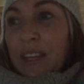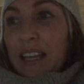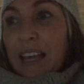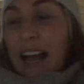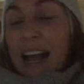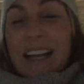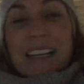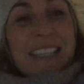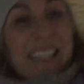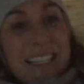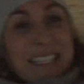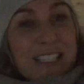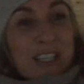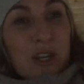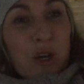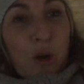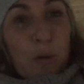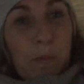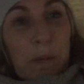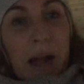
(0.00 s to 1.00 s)
I needed to
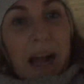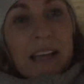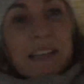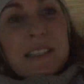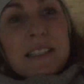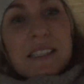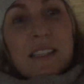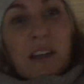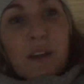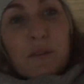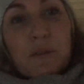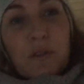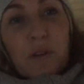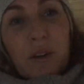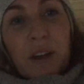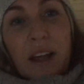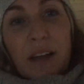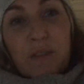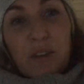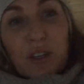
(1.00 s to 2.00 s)
go buy stuff or
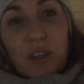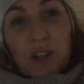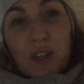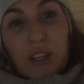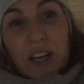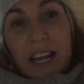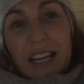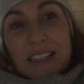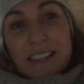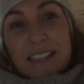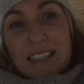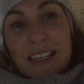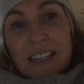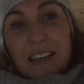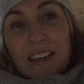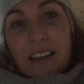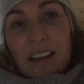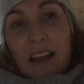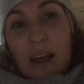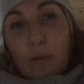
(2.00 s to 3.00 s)
have a good
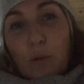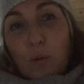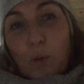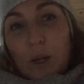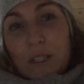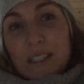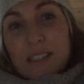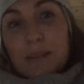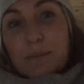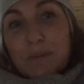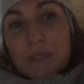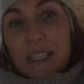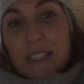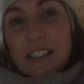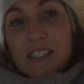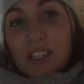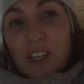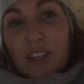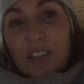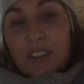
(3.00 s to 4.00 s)
idea at what
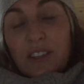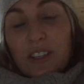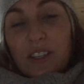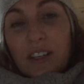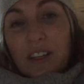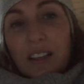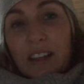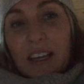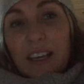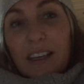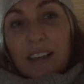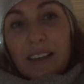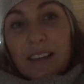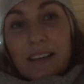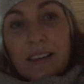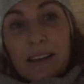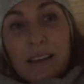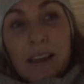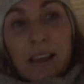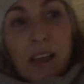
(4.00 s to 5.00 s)
something's gonna look like.
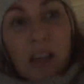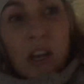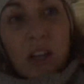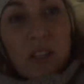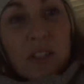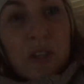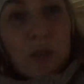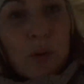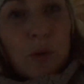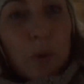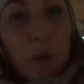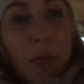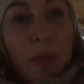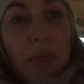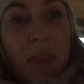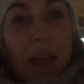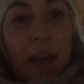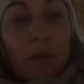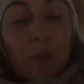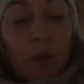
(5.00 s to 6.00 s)
So
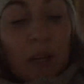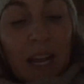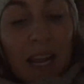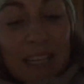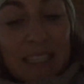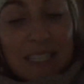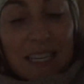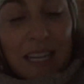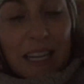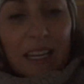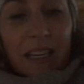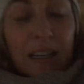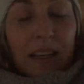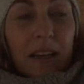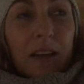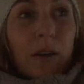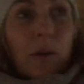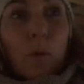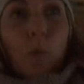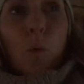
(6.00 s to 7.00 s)
then what I did
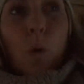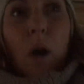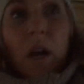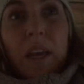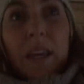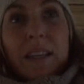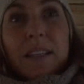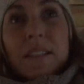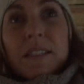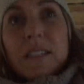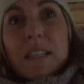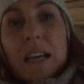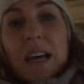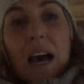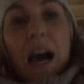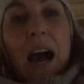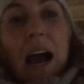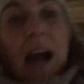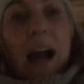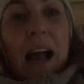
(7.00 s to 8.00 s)
was
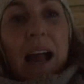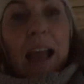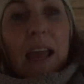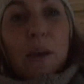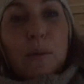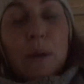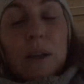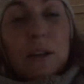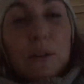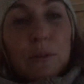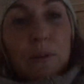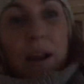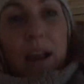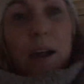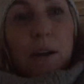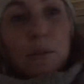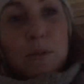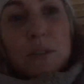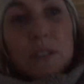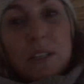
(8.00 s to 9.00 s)
I went
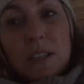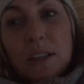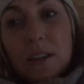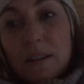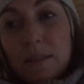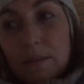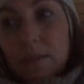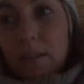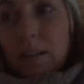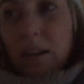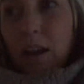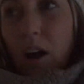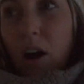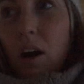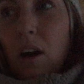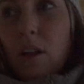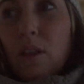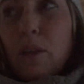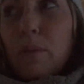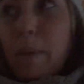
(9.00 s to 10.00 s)
around
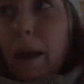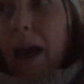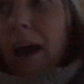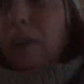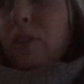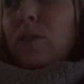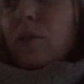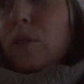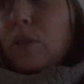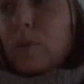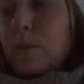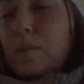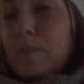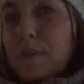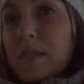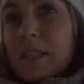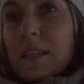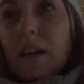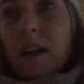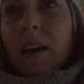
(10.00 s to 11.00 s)
all the
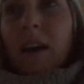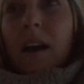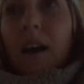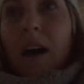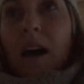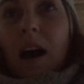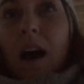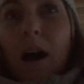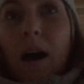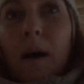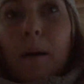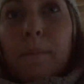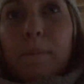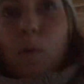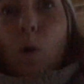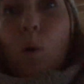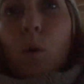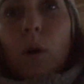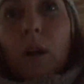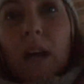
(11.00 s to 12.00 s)
bathrooms
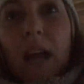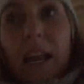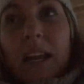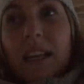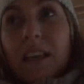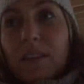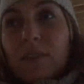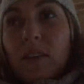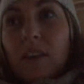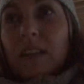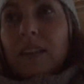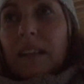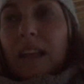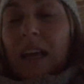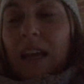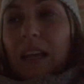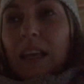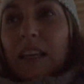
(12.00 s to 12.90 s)
or anything that